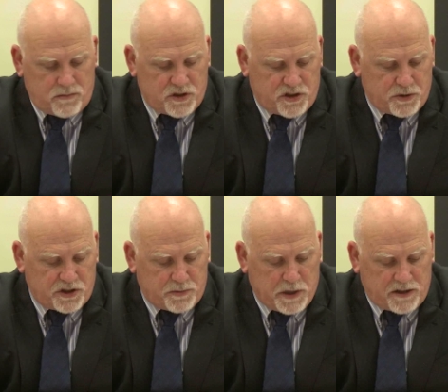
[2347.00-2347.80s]
which you would
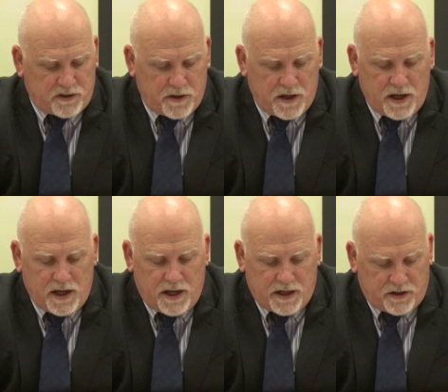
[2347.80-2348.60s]
expect.
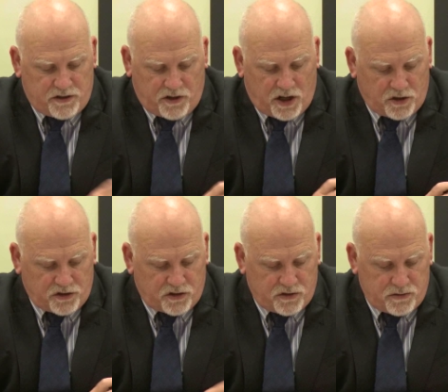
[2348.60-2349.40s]
He can decide not
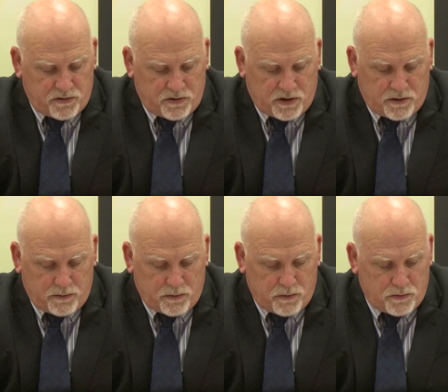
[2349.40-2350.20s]
to
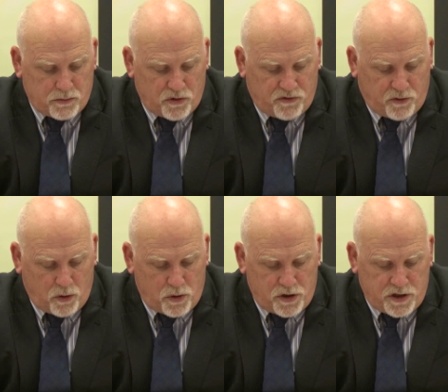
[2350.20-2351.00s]
move
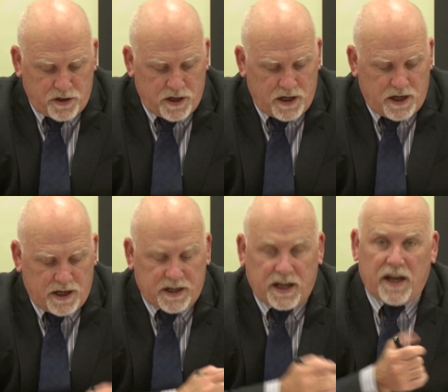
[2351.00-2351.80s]
forward.
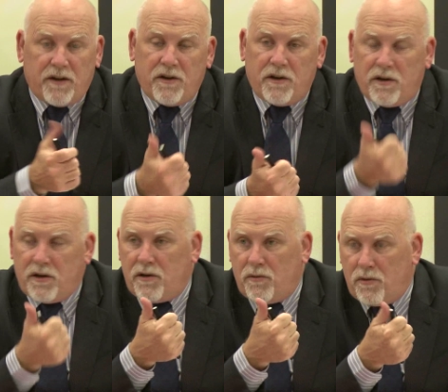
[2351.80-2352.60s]
He can
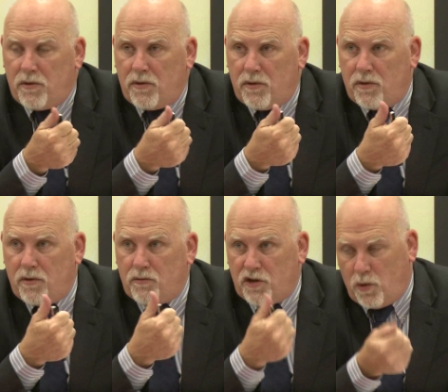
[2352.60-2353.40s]

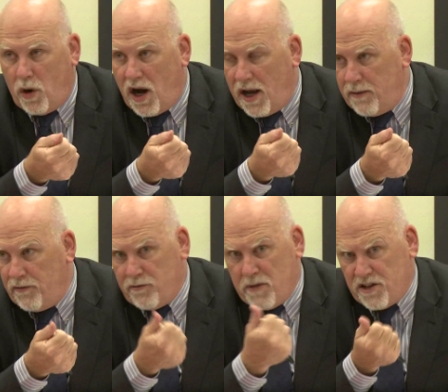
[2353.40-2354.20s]
require
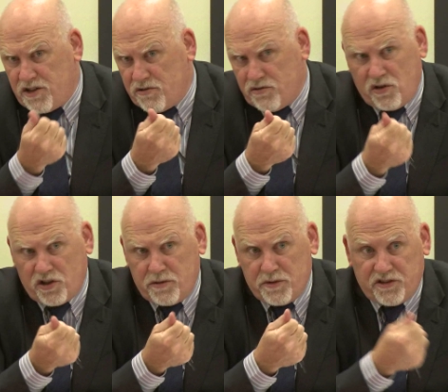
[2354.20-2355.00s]
information or
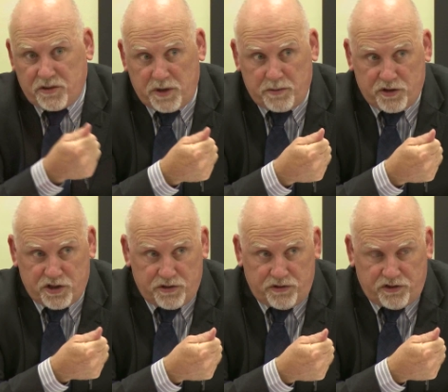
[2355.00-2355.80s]
documents to be
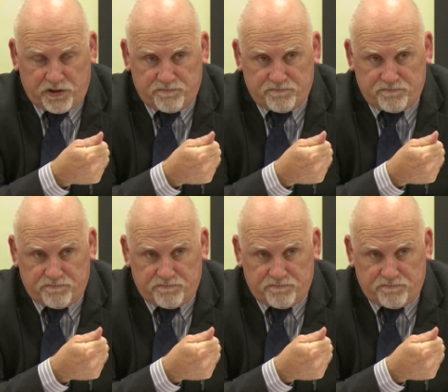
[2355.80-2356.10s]
produced,